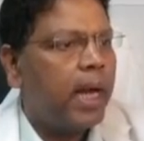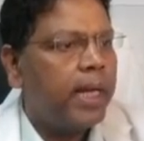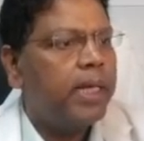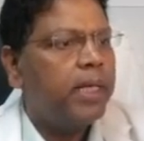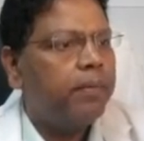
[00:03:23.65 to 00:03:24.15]

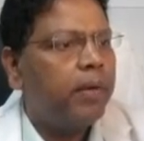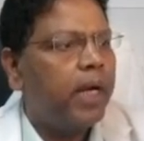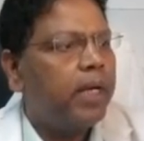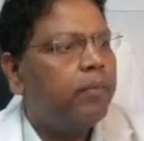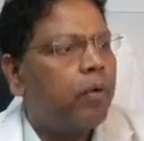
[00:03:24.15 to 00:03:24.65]

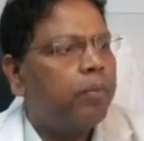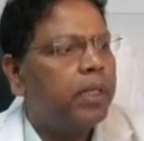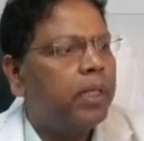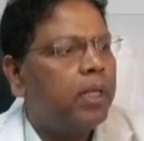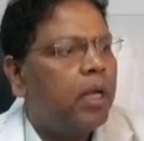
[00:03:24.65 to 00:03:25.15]
identified from
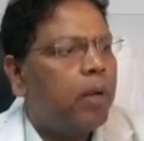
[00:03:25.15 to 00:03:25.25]
a